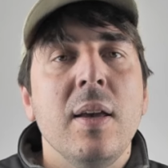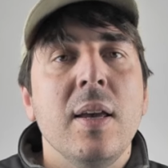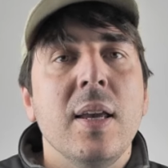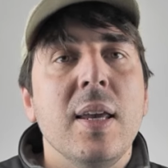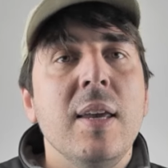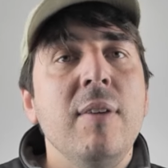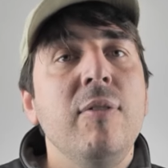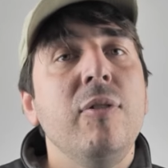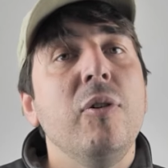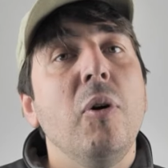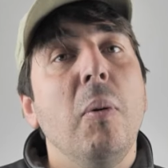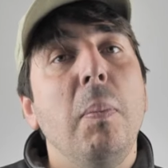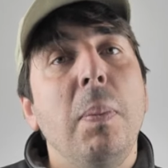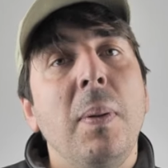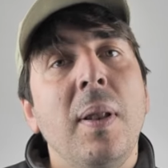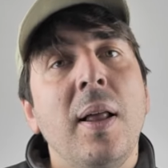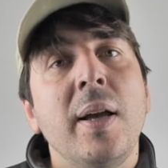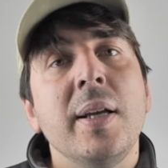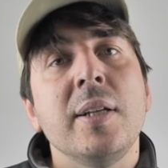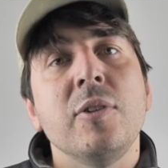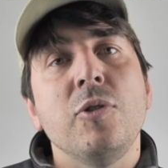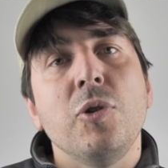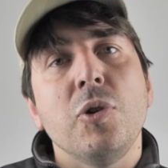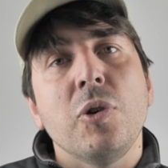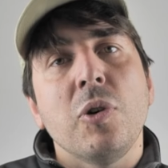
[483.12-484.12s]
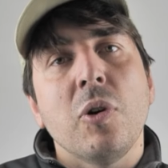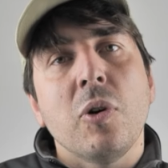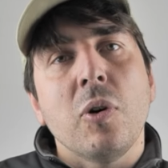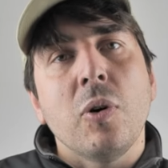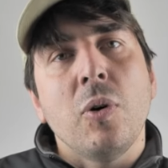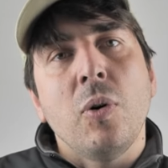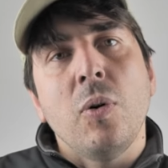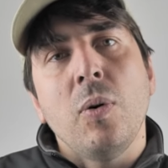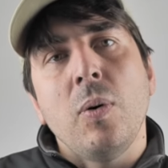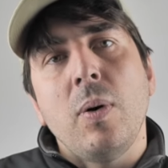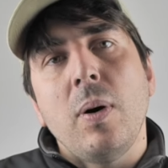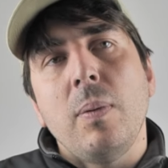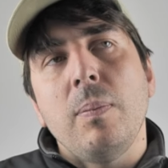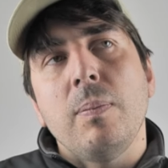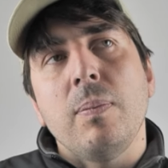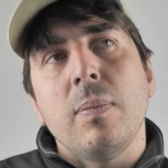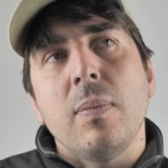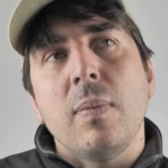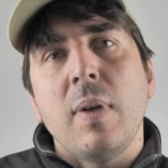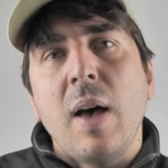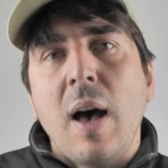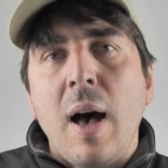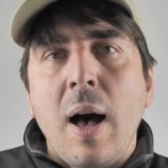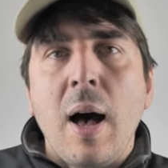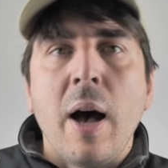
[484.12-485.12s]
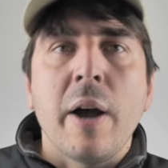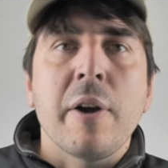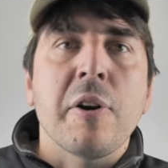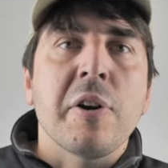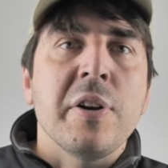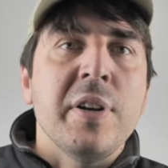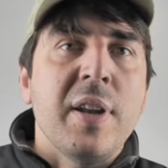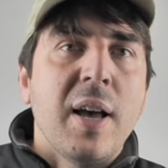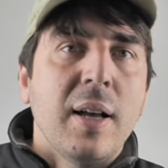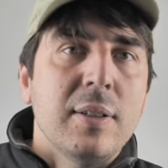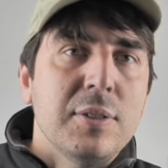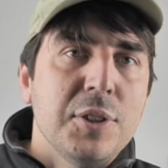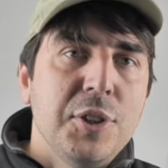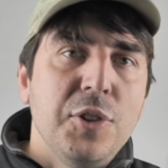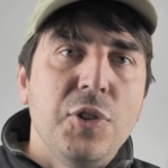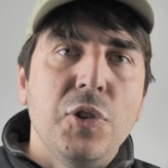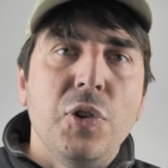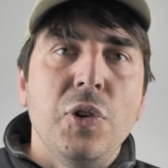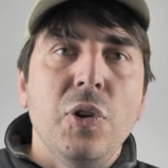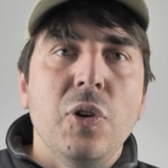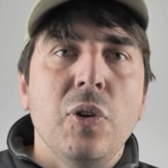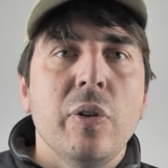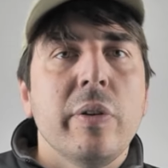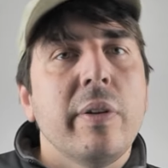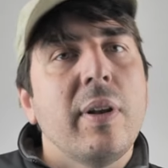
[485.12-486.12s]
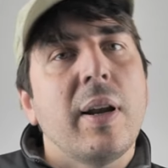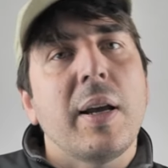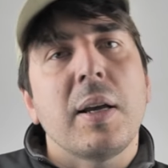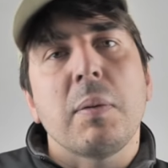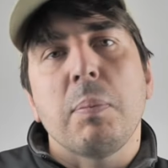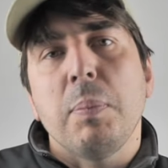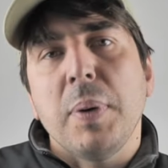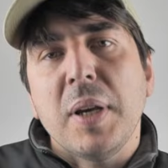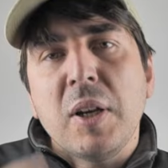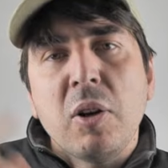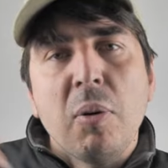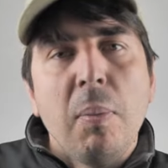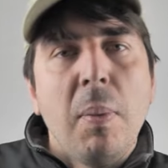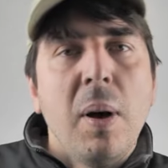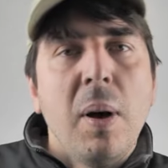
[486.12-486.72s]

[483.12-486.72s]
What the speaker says: If you're planning to go higher in altitude, like Pico